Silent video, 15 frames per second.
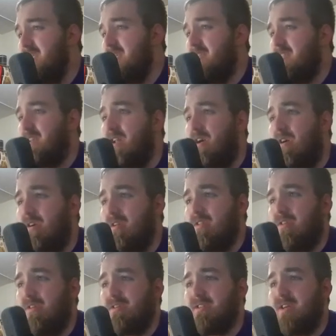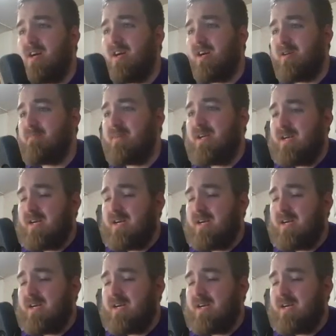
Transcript: in a long, long time.